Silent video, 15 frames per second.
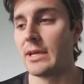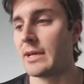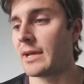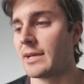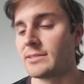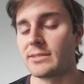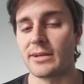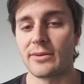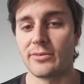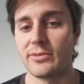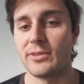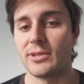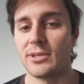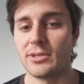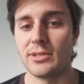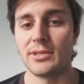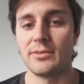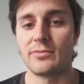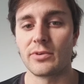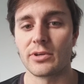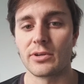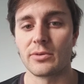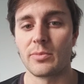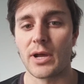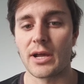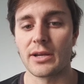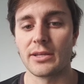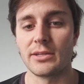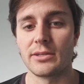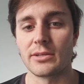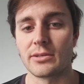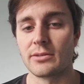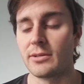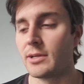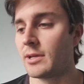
has everything you need for your body to